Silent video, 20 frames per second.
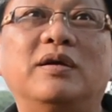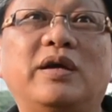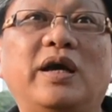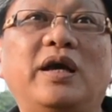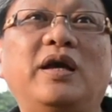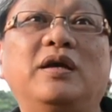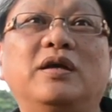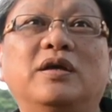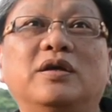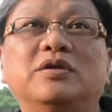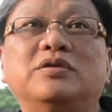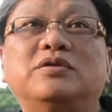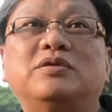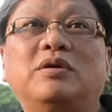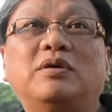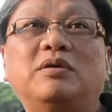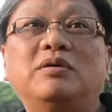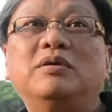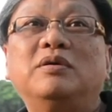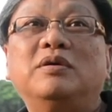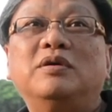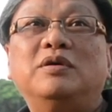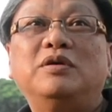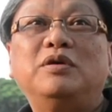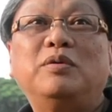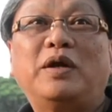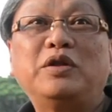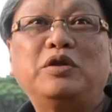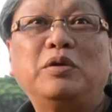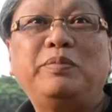Okay? So
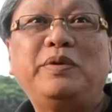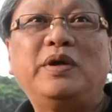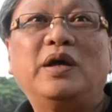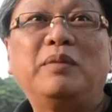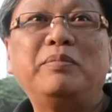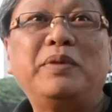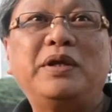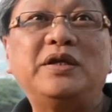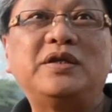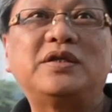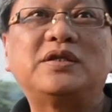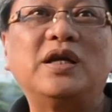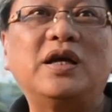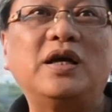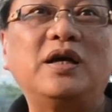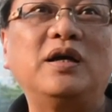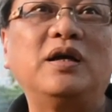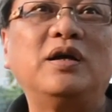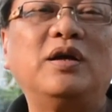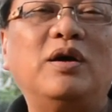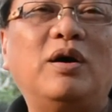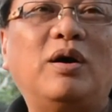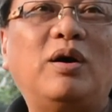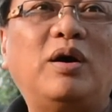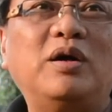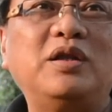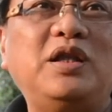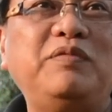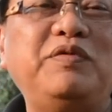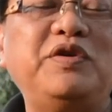you want to be a minister
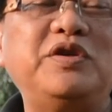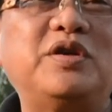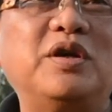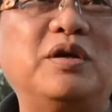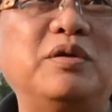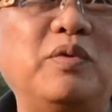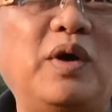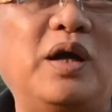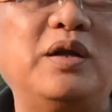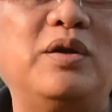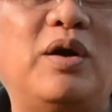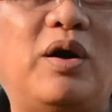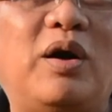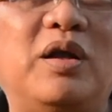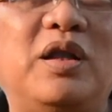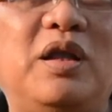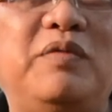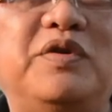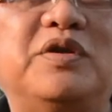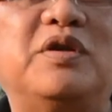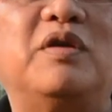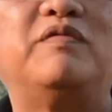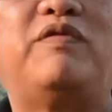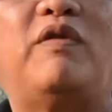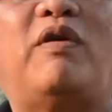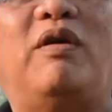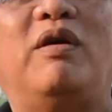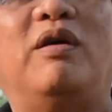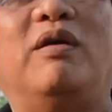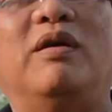or Division 1 or Division
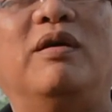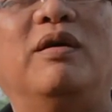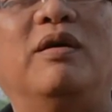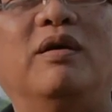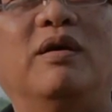4.